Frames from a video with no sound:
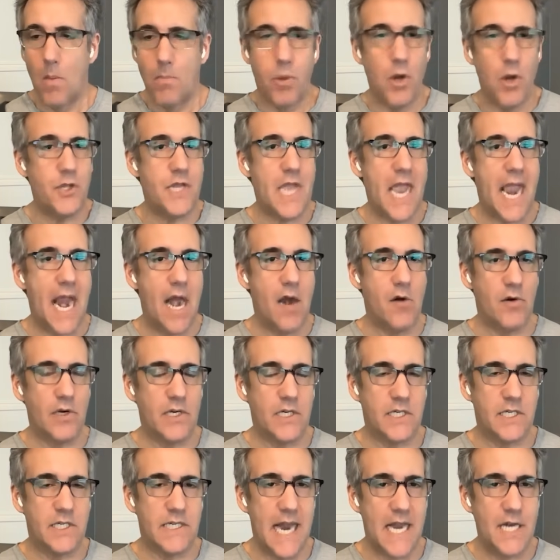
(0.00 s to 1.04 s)
put the hair
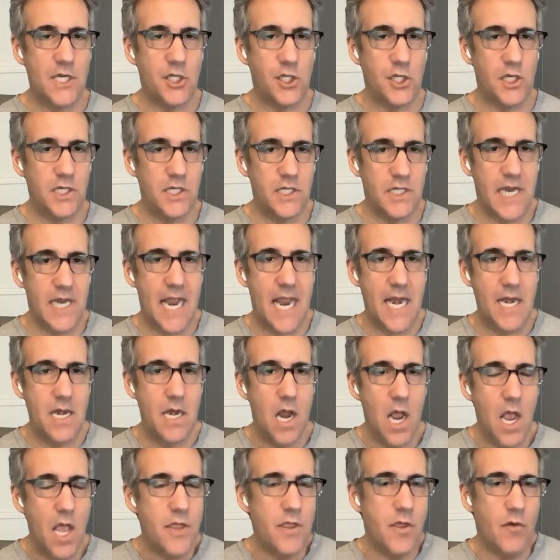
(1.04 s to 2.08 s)
extensions in,
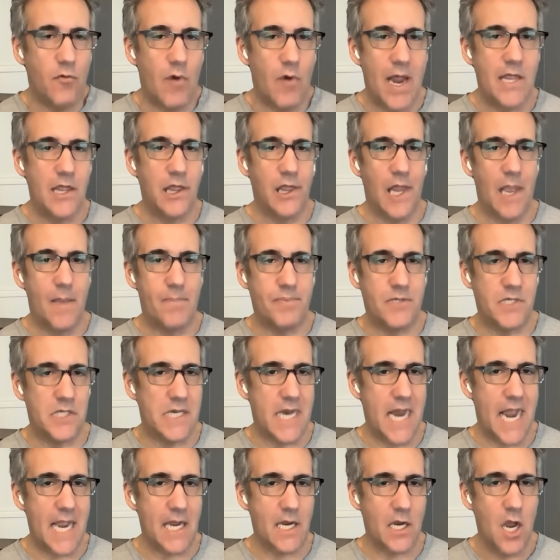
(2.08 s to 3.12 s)
the red
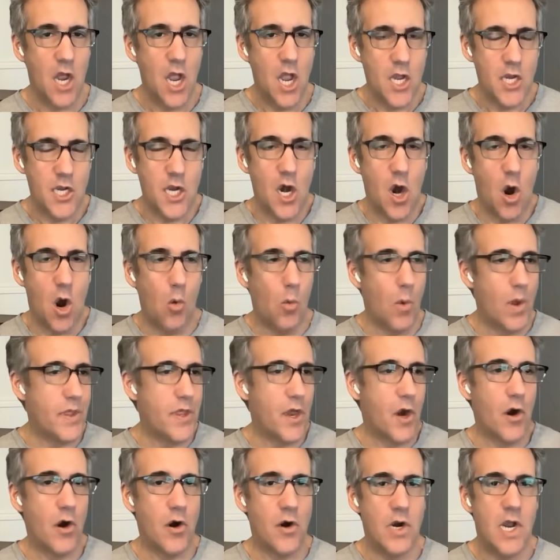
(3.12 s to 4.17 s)
lipstick, with
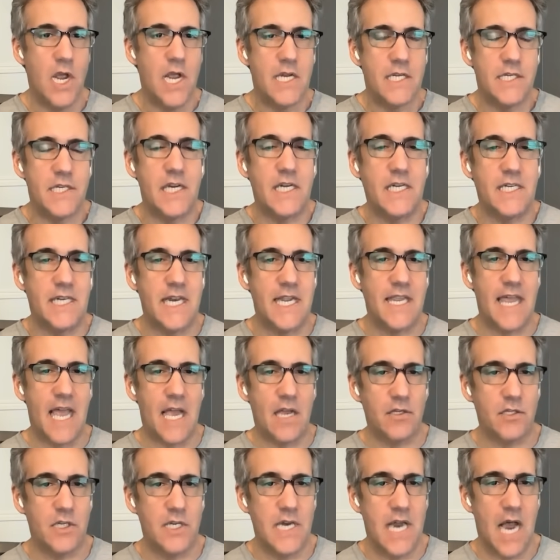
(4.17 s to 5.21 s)
her
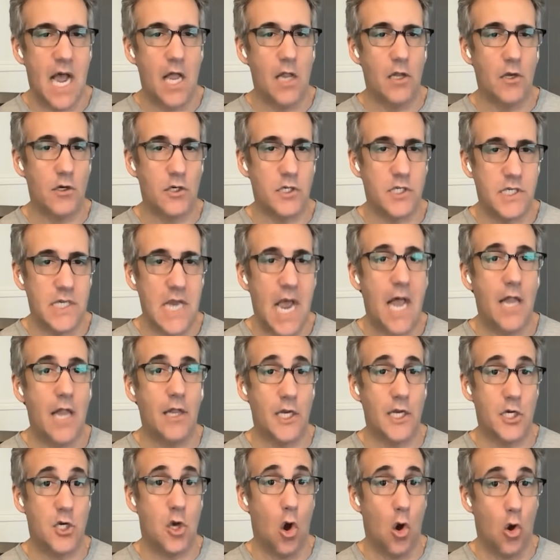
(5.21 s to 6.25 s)
$60,000
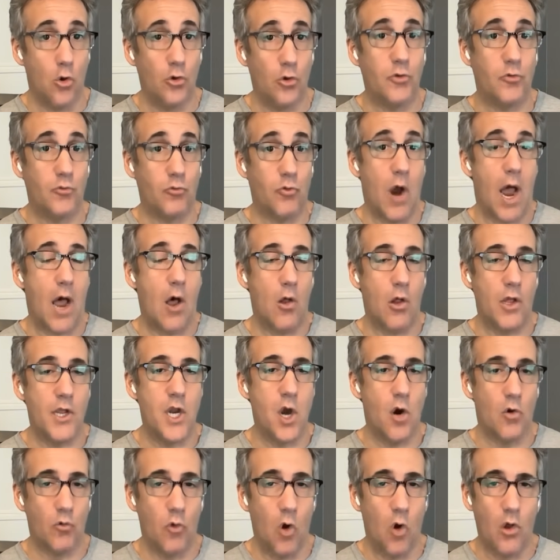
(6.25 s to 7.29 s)
solid gold,
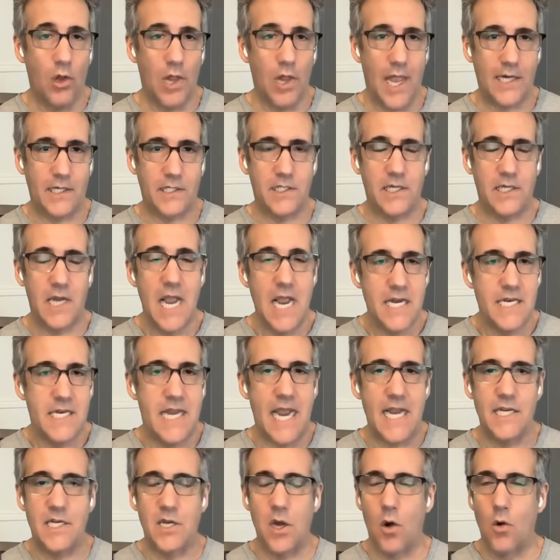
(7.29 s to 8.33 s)
Rolex
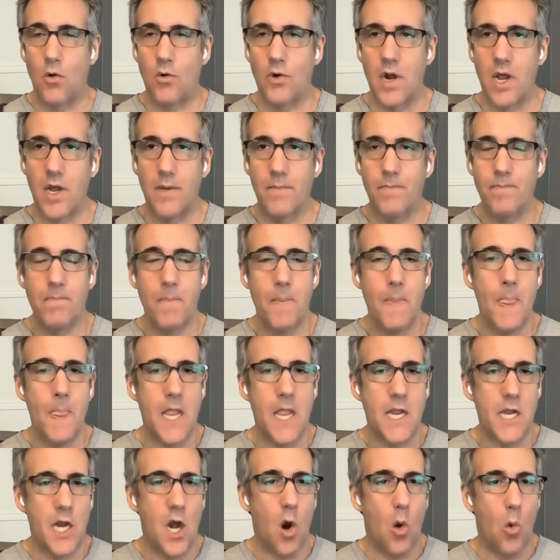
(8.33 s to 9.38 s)
Daytona,
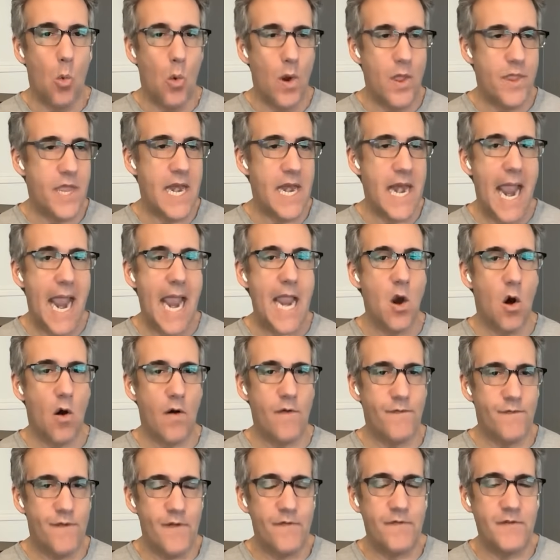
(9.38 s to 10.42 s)
with an
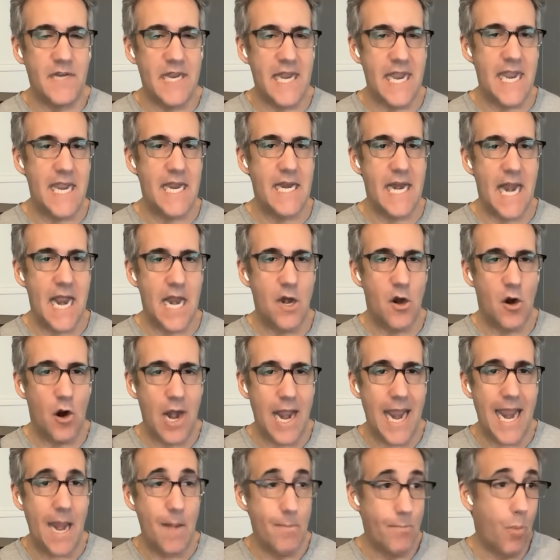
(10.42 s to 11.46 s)
AR-15 in her
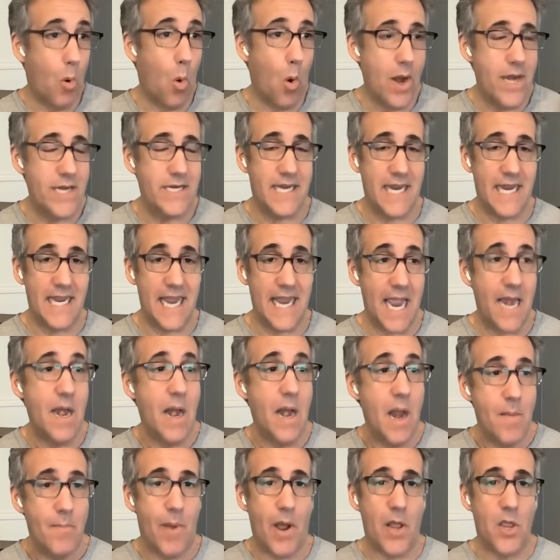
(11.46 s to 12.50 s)
hand, pointing it,
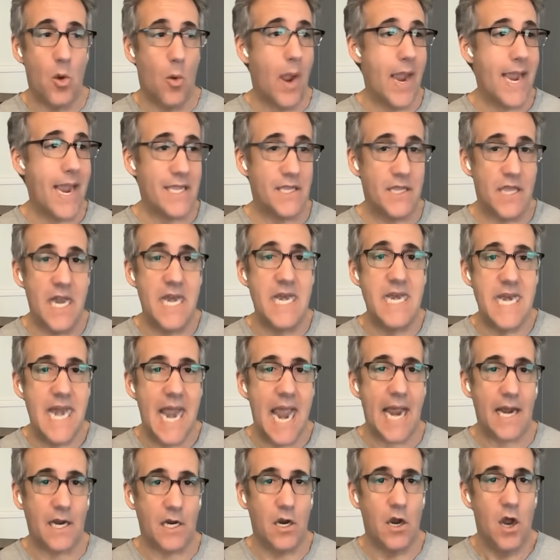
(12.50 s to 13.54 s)
by the way, at the
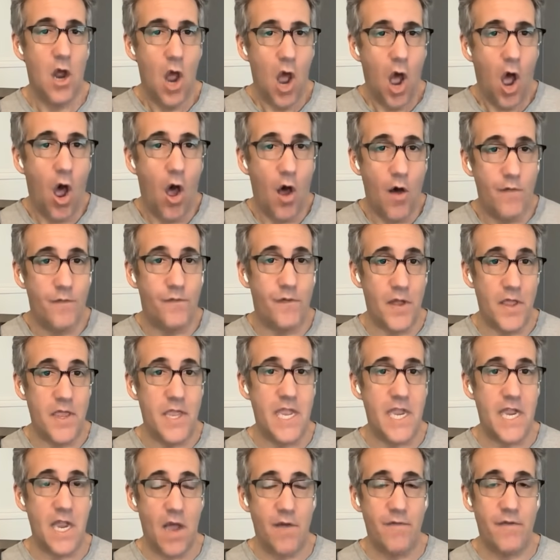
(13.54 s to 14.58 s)
neck of
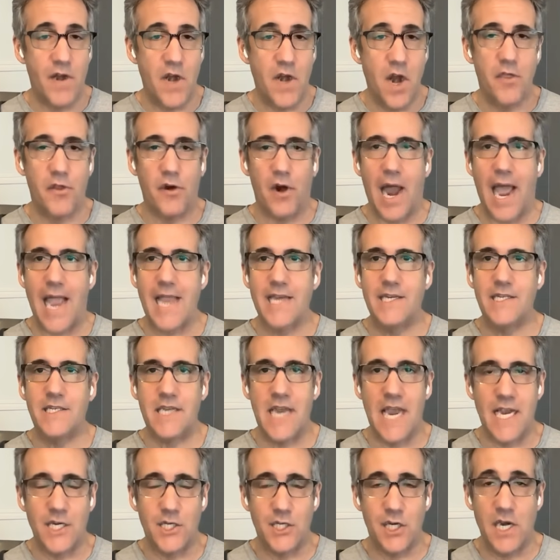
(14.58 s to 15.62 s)
another ICE
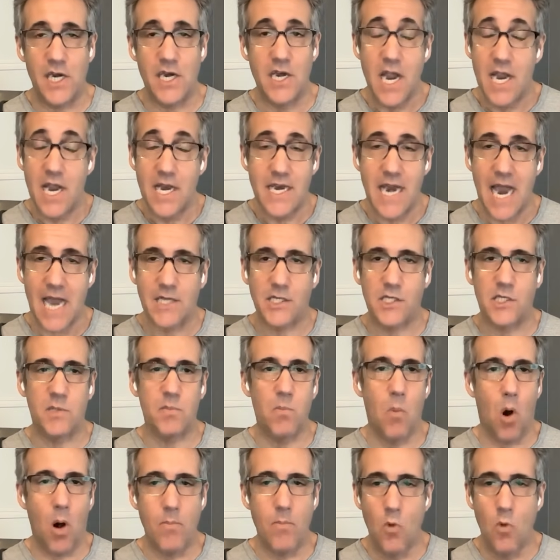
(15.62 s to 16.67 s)
agent. Not
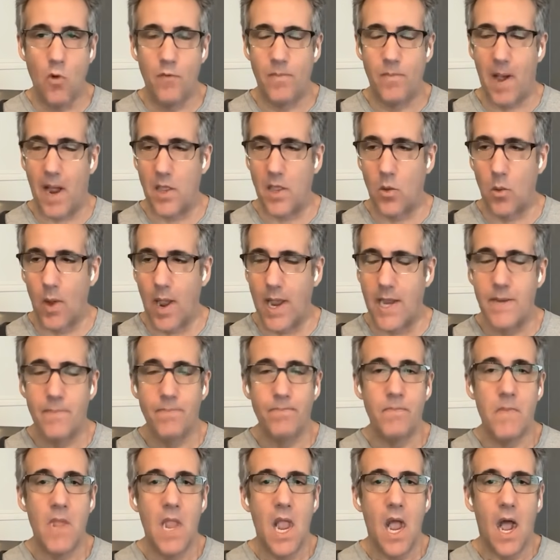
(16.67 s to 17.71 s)
smart move, by the way,
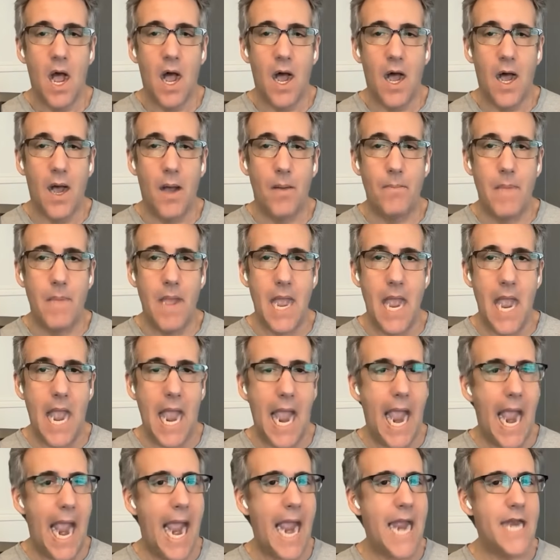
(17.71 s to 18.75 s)

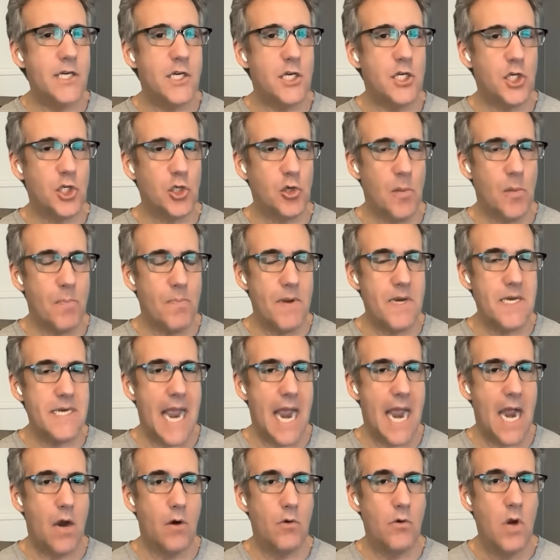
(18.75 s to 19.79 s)
and stripping
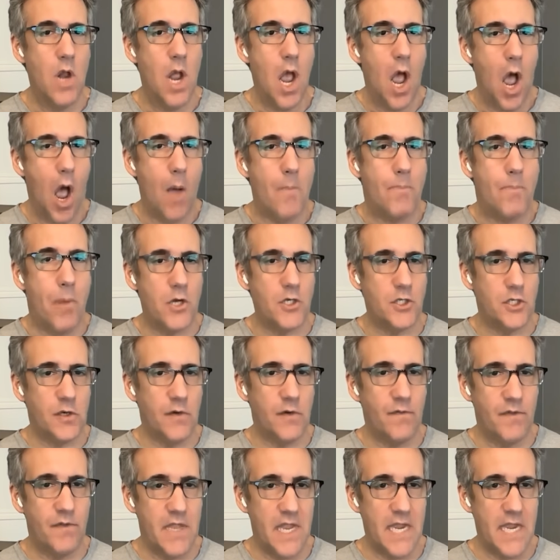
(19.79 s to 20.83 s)
down a bunch
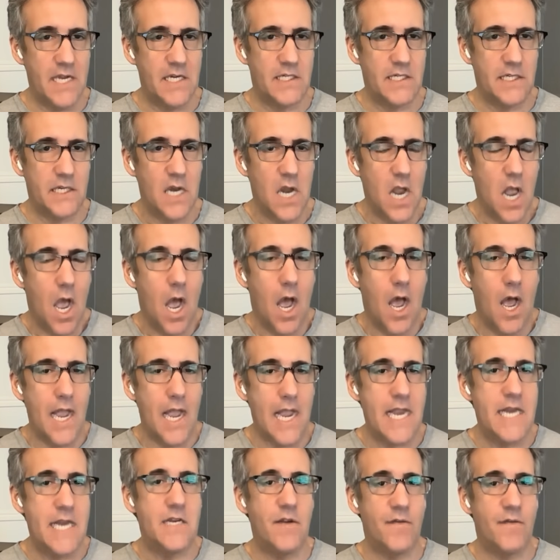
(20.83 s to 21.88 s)
of these
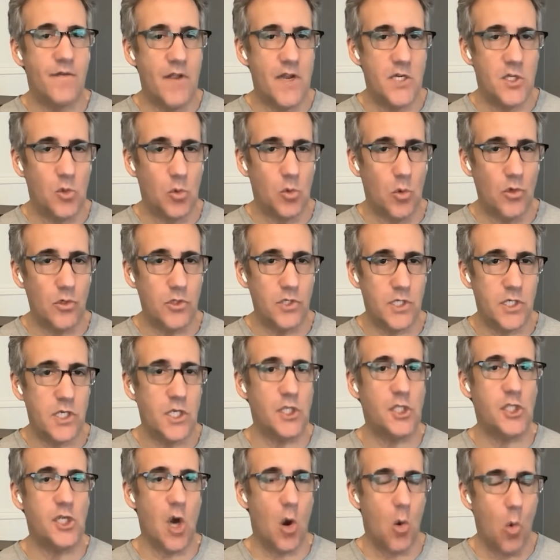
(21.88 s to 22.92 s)
individuals
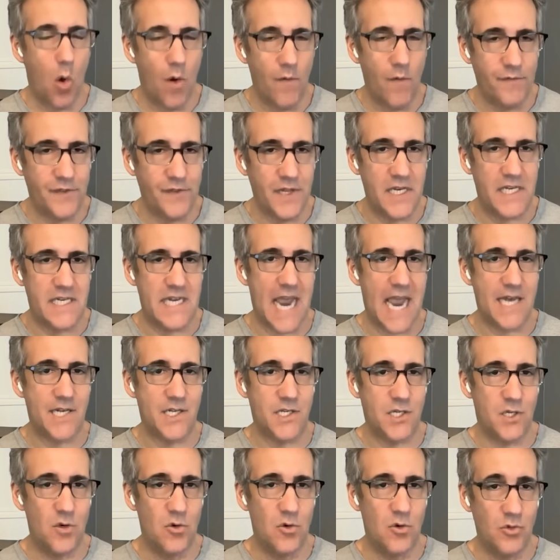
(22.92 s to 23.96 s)
to show off the
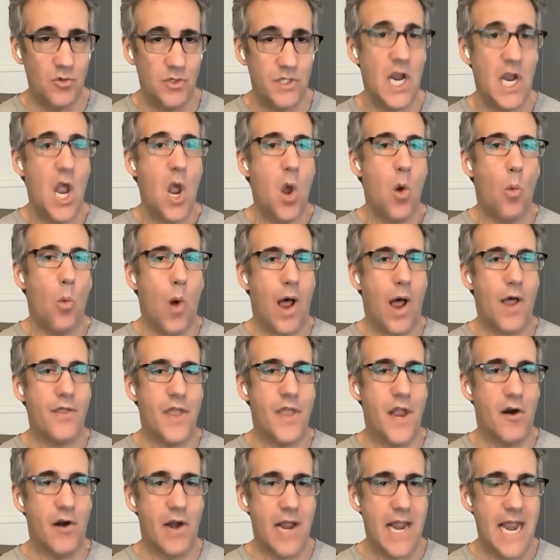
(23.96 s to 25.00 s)
tattoos while
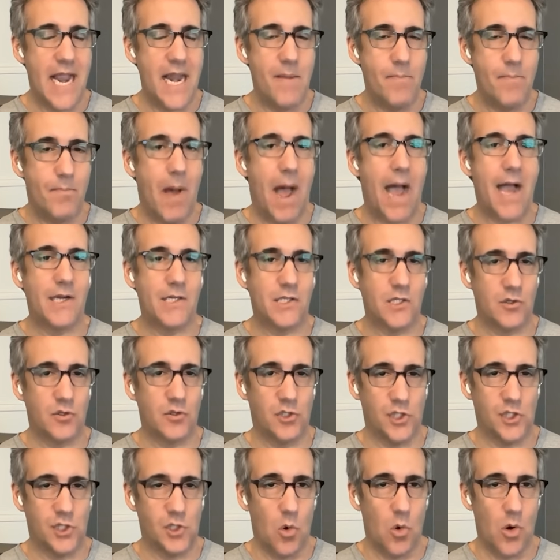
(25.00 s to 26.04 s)
they're in boxer
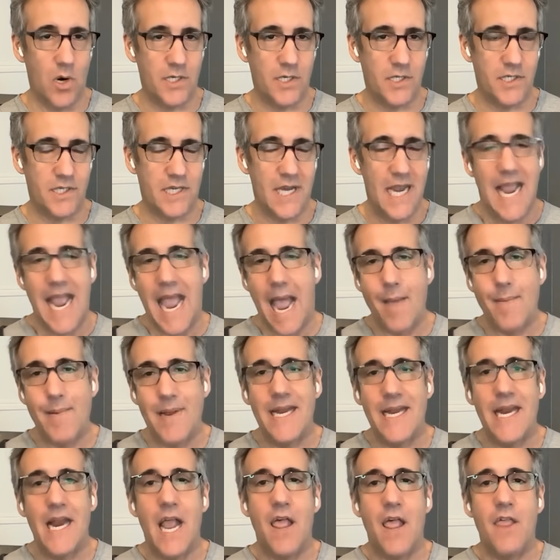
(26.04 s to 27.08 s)
shorts. I
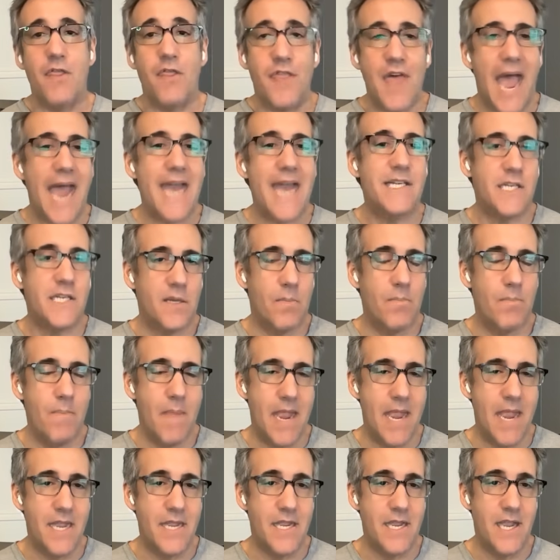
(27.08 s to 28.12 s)
mean, that to
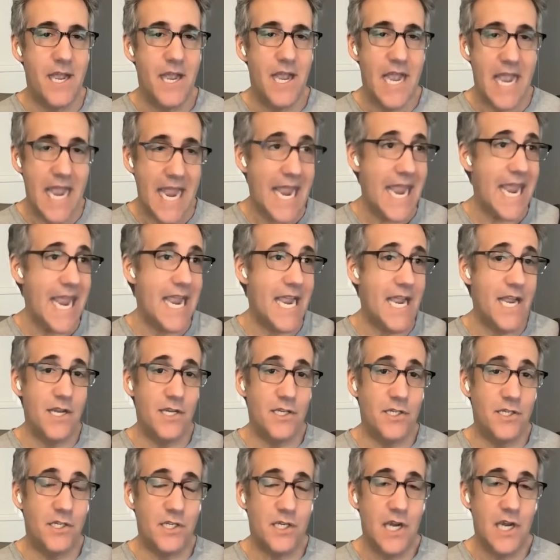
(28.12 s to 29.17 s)
me
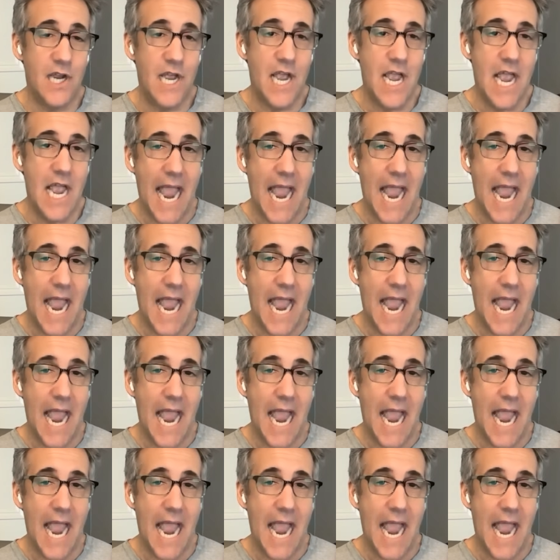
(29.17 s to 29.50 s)
is